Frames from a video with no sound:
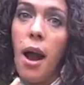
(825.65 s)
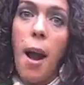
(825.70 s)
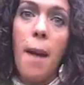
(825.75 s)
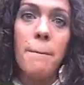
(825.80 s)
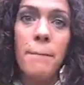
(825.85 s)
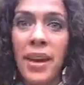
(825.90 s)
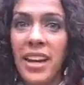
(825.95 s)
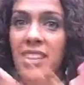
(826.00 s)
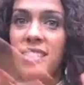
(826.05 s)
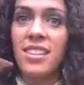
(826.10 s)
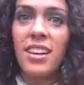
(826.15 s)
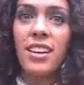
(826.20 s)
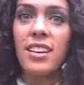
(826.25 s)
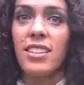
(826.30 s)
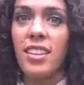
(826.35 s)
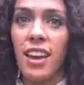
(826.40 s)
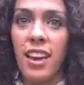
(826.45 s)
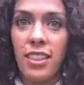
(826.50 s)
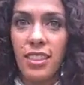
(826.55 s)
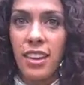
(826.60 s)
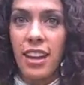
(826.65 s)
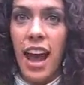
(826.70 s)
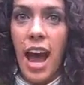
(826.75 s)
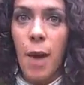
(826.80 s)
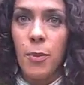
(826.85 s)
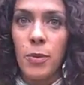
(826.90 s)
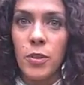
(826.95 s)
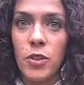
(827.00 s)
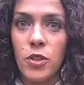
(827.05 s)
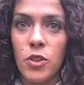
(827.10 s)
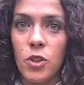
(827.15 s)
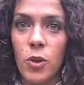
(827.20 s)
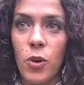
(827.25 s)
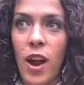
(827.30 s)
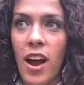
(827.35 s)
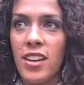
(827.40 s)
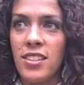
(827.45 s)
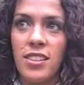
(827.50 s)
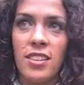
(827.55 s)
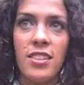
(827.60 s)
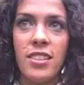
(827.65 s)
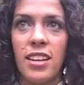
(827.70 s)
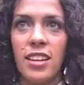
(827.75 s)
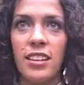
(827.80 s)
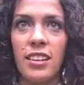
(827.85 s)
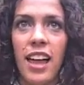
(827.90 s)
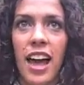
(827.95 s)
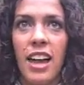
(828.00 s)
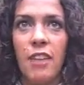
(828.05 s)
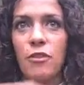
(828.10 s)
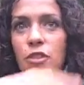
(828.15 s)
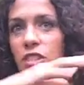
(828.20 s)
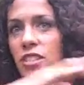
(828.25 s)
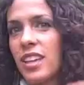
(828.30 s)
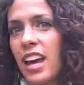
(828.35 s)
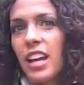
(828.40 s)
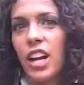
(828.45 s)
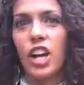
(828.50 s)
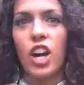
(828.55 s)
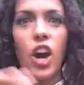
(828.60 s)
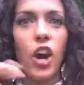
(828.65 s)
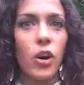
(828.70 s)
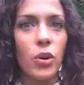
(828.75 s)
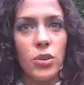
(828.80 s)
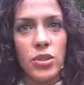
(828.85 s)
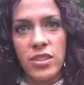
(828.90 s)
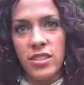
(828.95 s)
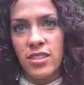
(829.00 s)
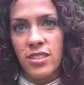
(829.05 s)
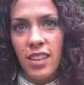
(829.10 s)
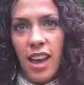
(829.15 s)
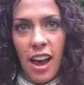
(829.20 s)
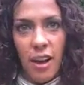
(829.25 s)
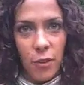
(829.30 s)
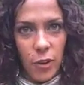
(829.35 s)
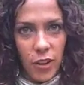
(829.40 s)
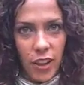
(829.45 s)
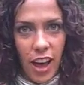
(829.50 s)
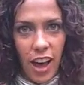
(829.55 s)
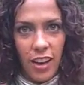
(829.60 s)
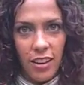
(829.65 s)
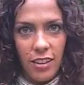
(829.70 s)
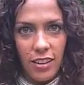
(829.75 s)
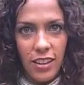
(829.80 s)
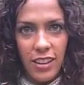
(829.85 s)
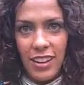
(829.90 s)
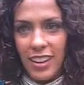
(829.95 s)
amazing thing that happens to us and then life just kind of coasts after that.